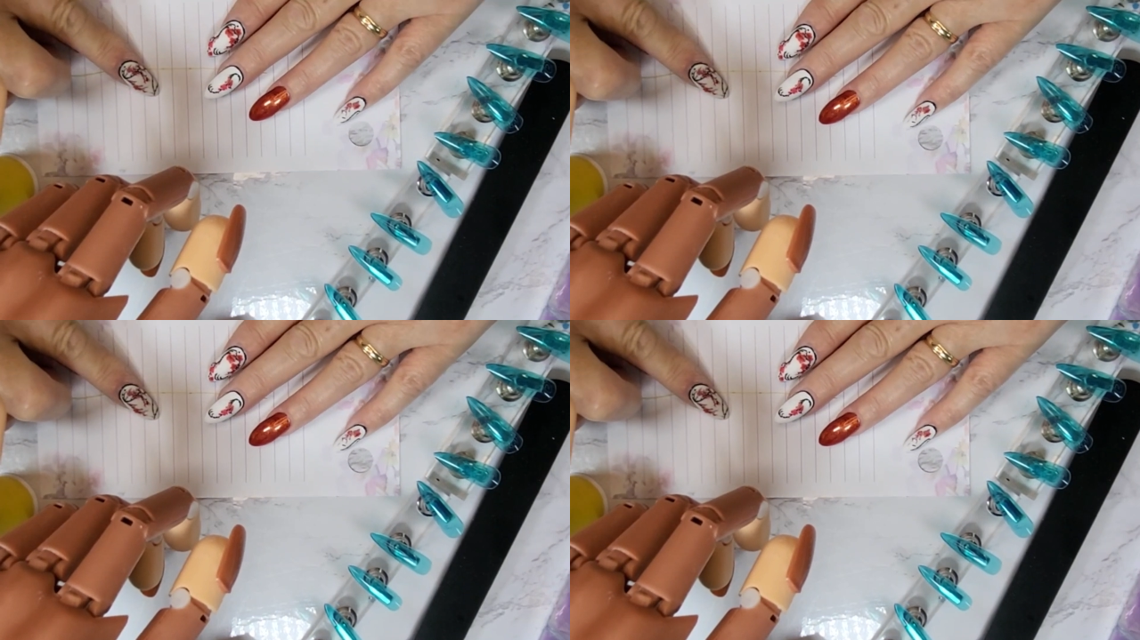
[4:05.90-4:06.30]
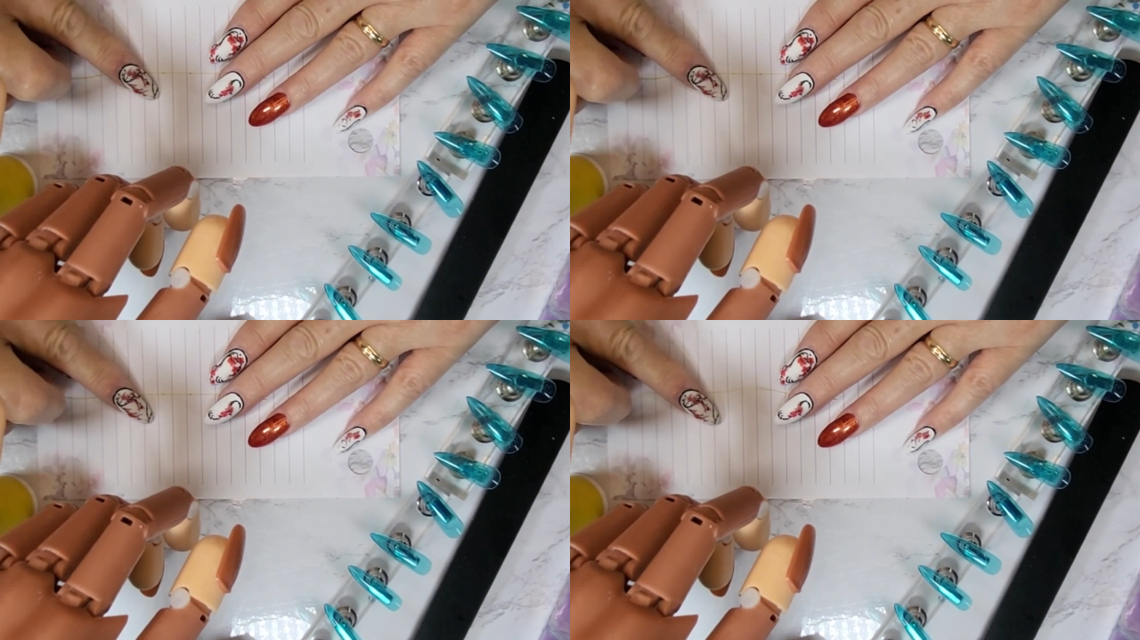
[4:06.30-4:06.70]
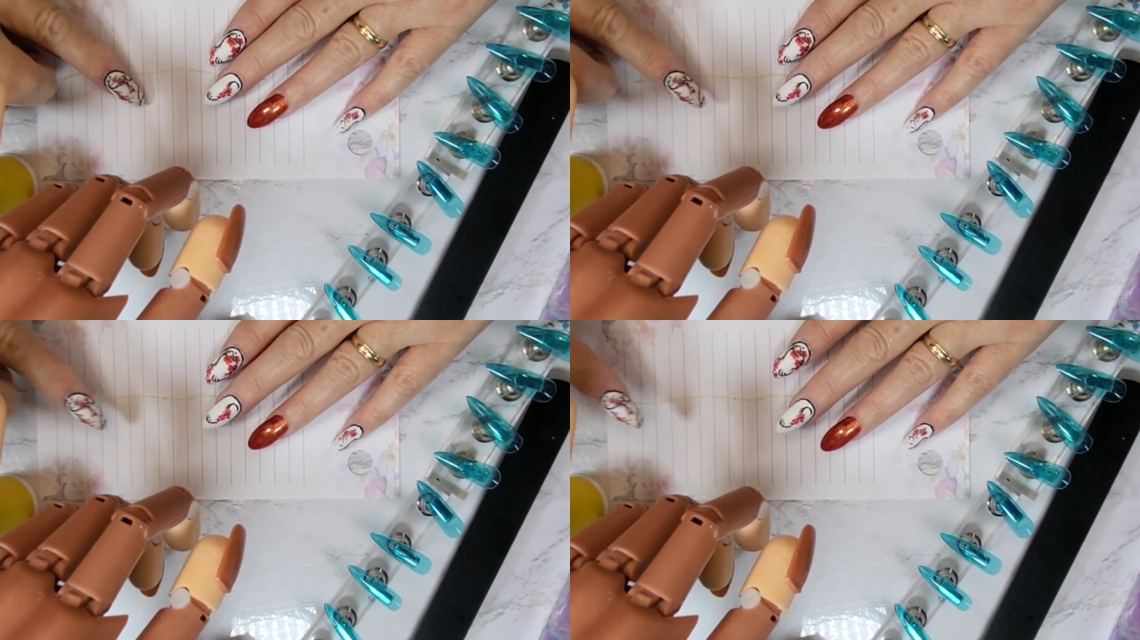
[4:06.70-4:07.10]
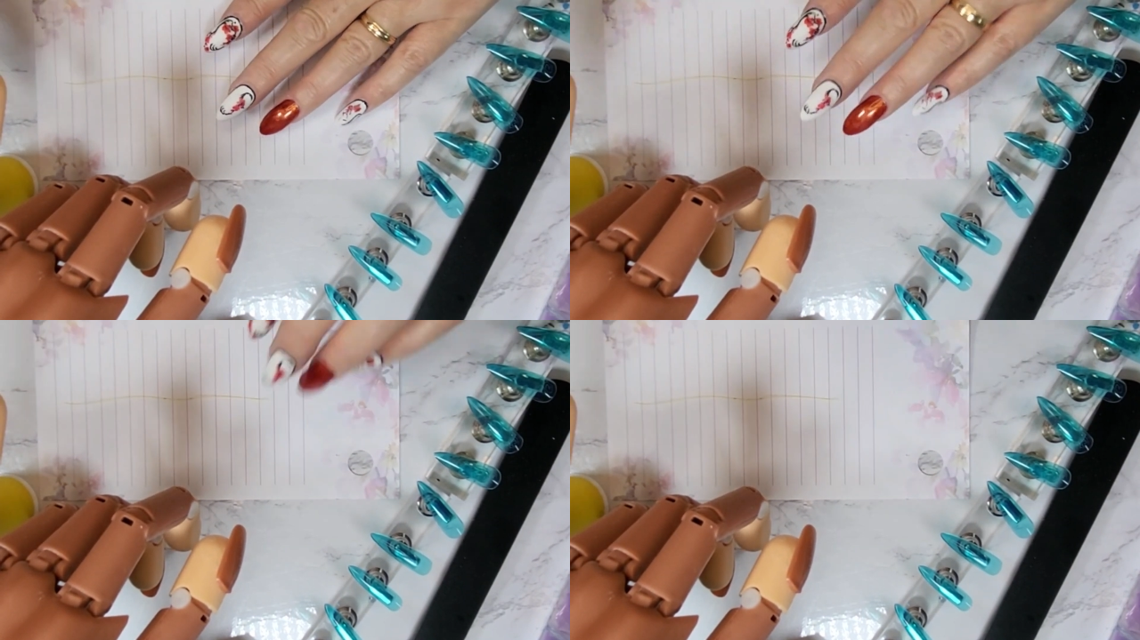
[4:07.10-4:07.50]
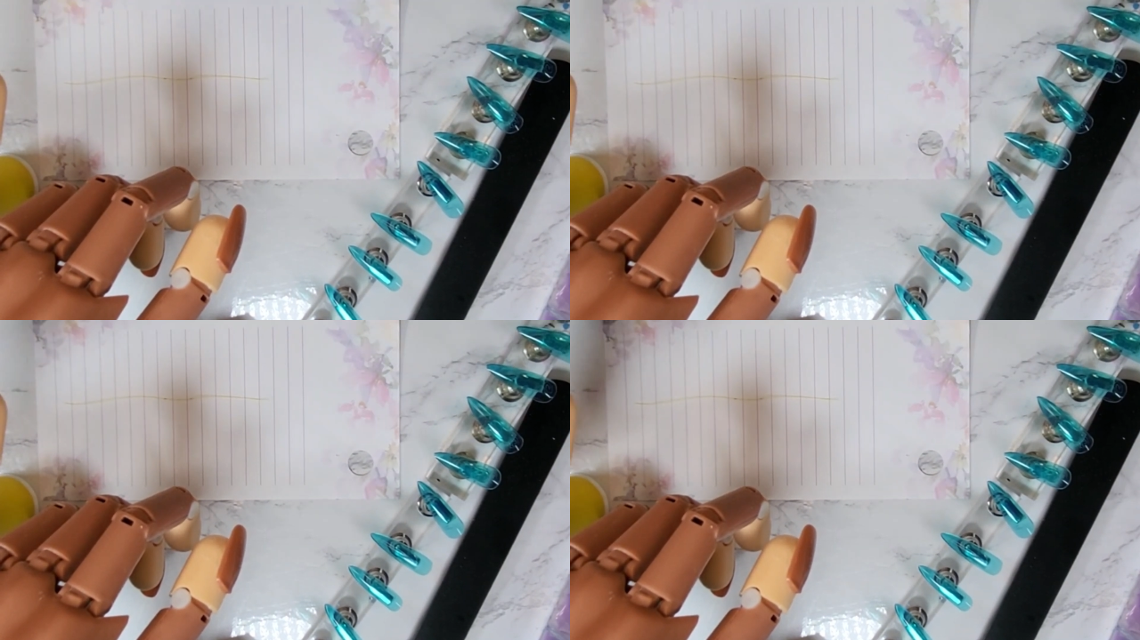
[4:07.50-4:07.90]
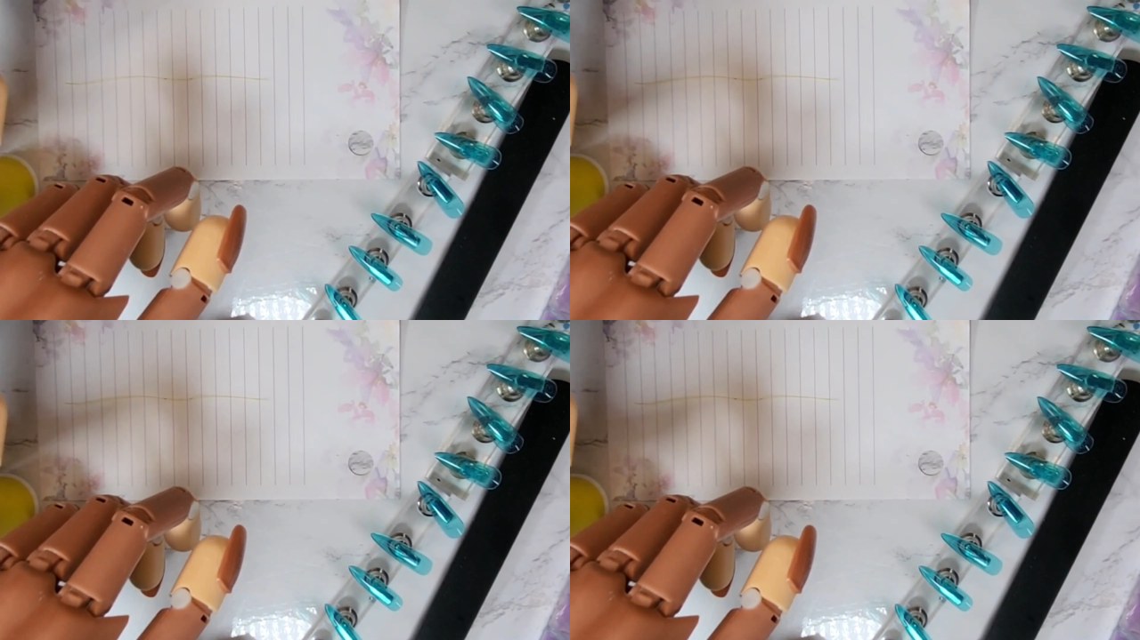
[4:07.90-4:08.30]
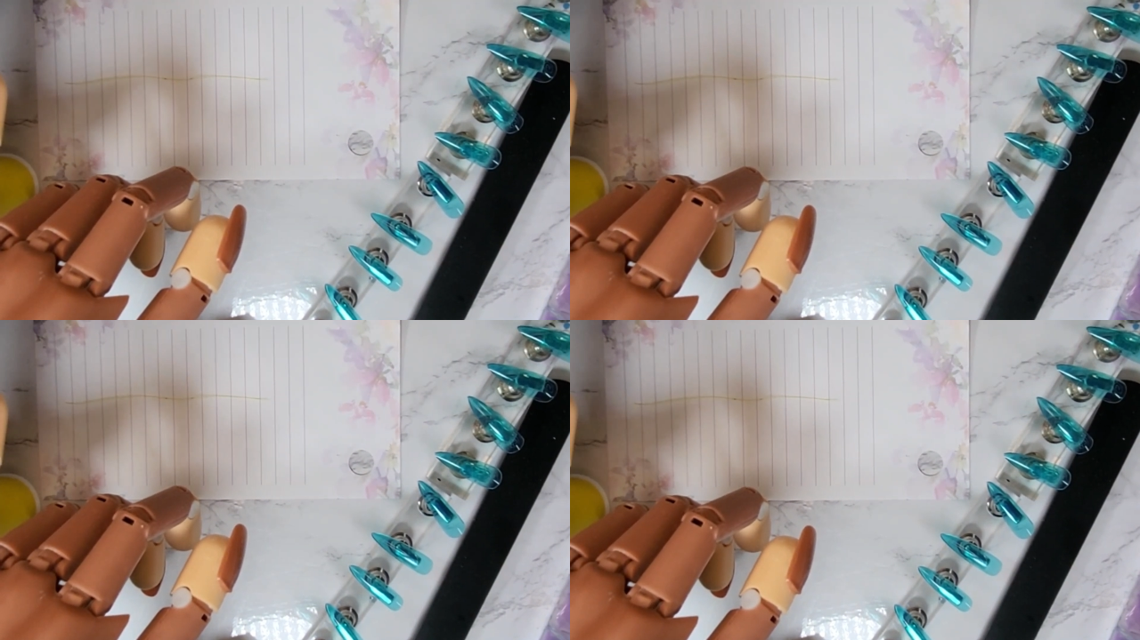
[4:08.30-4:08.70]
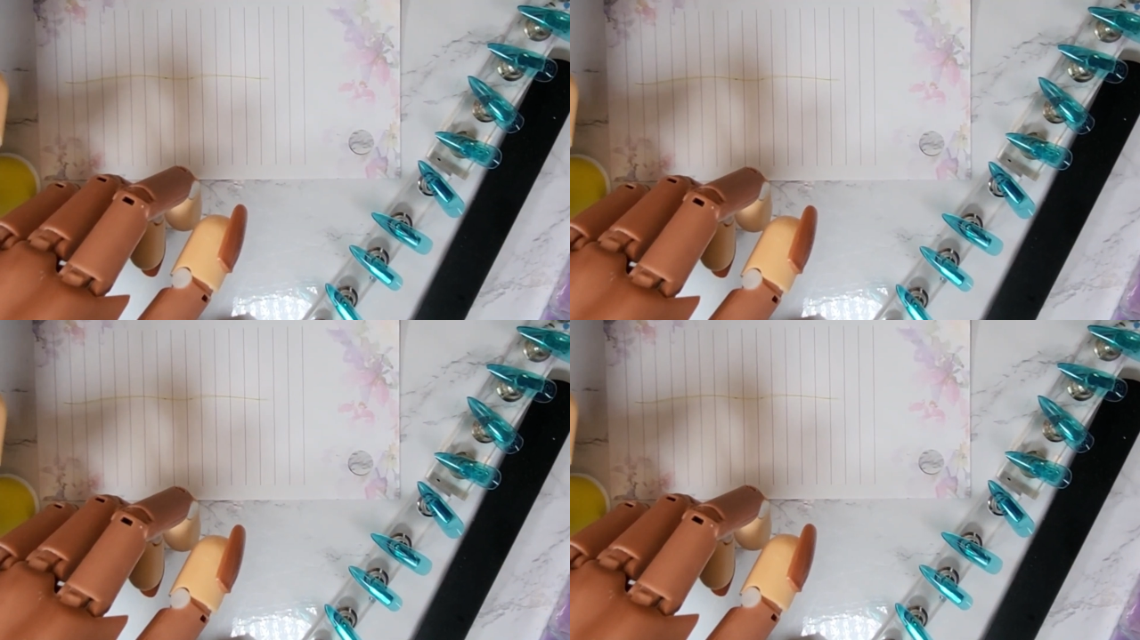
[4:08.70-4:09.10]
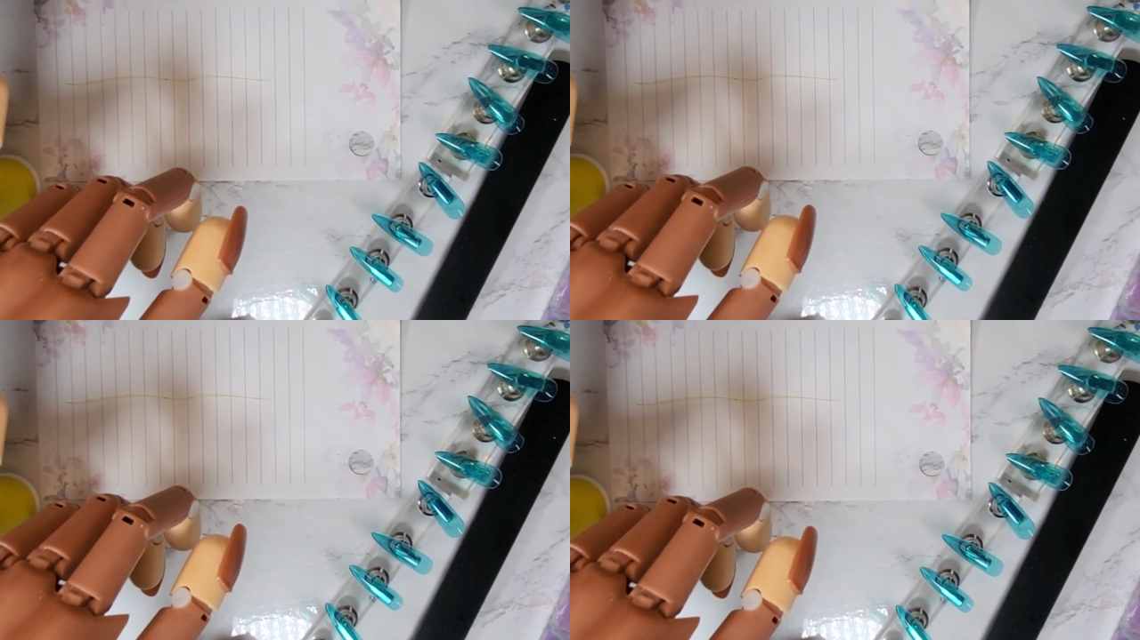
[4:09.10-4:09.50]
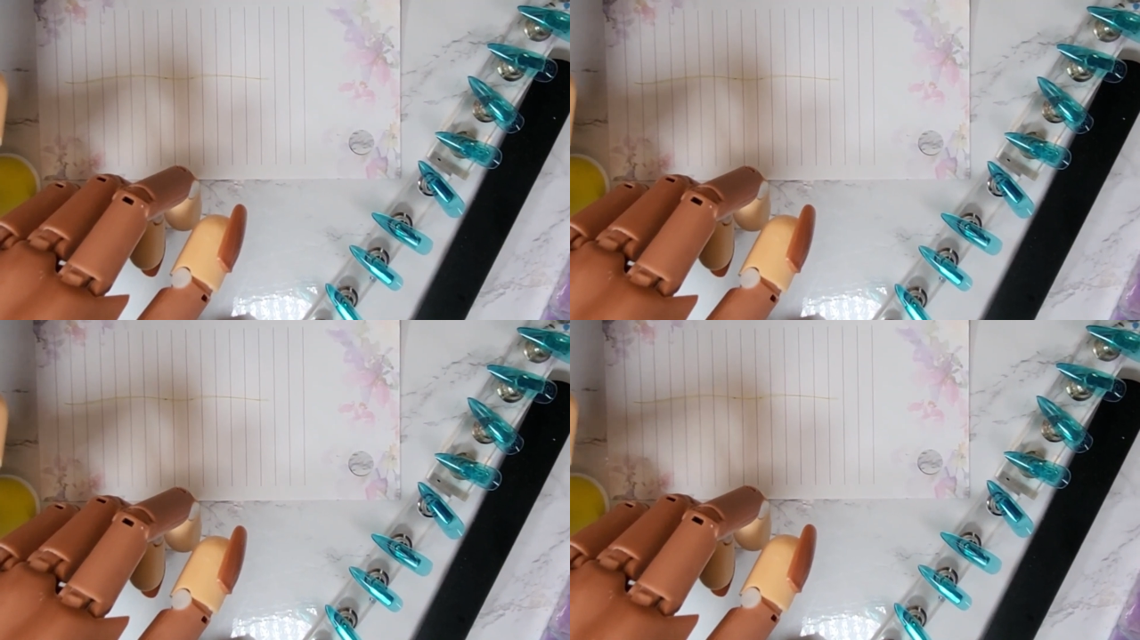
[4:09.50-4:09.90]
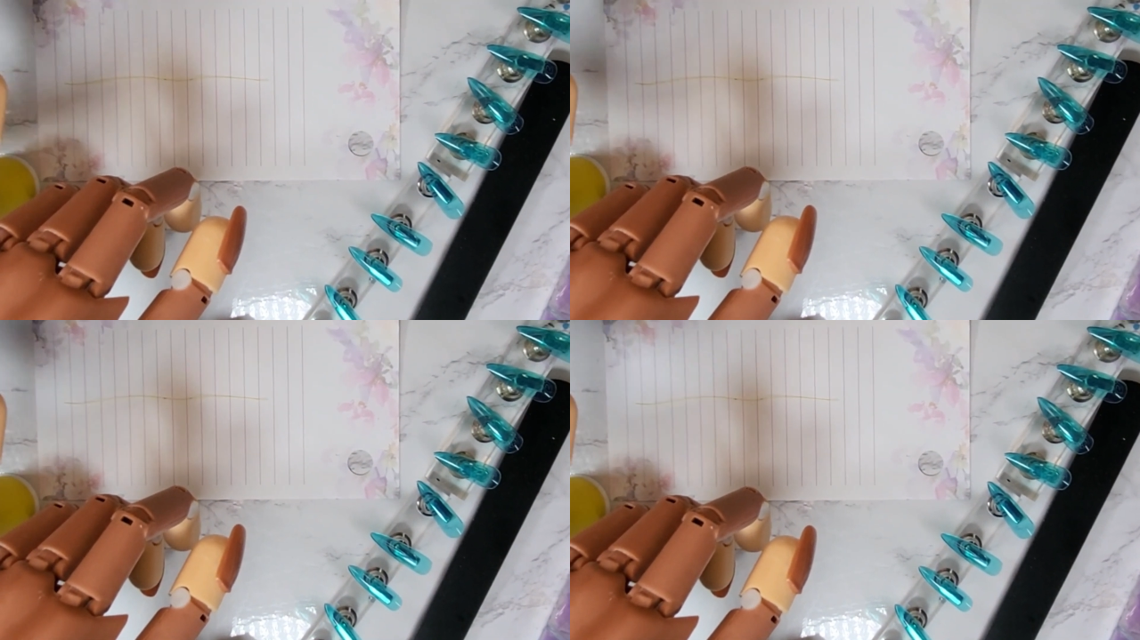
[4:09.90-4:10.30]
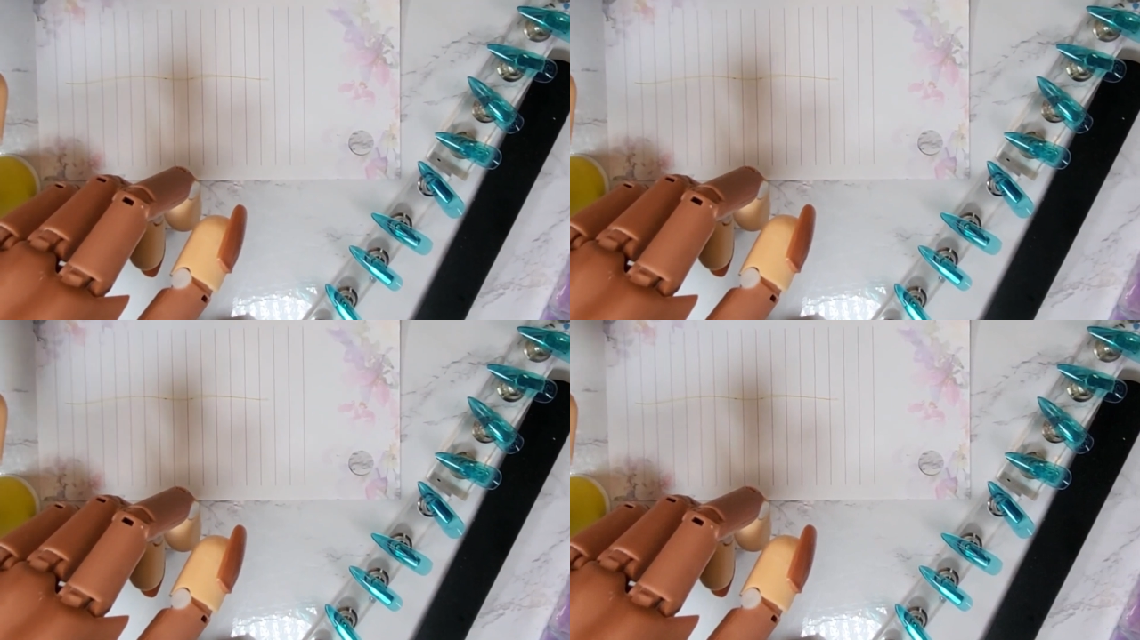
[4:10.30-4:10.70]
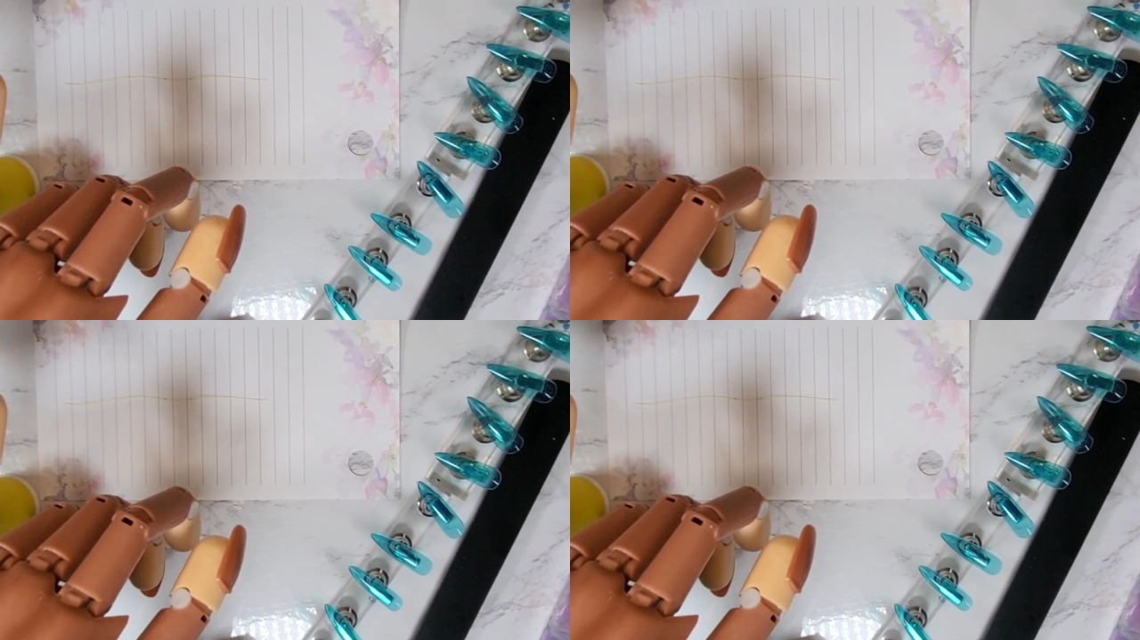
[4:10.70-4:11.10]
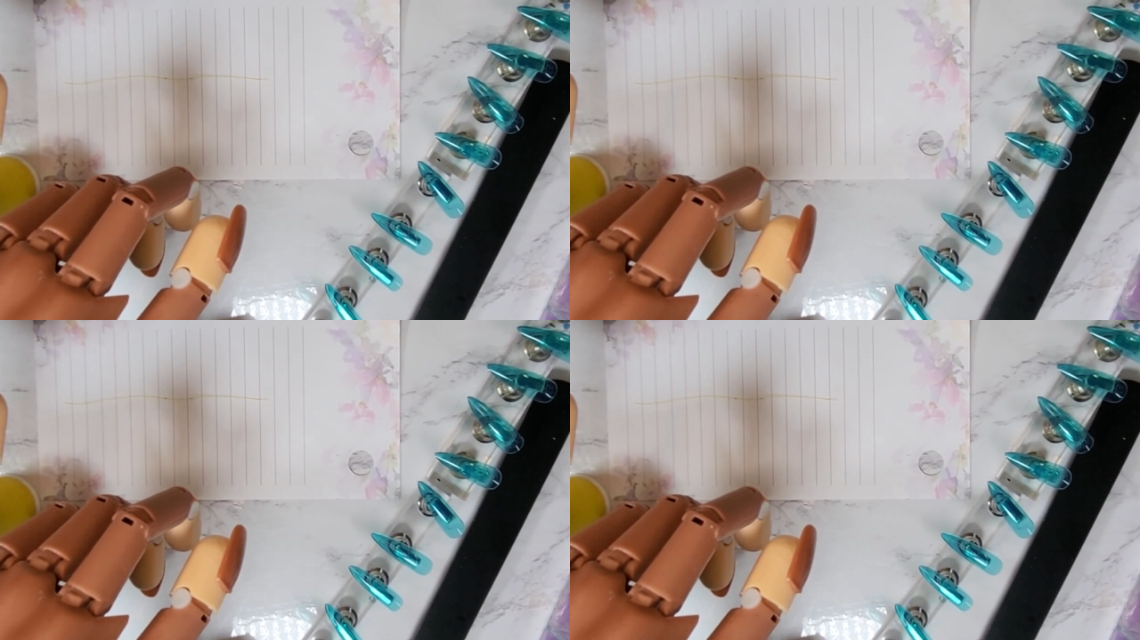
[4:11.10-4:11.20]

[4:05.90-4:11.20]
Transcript: Nobody's mouth can be seen.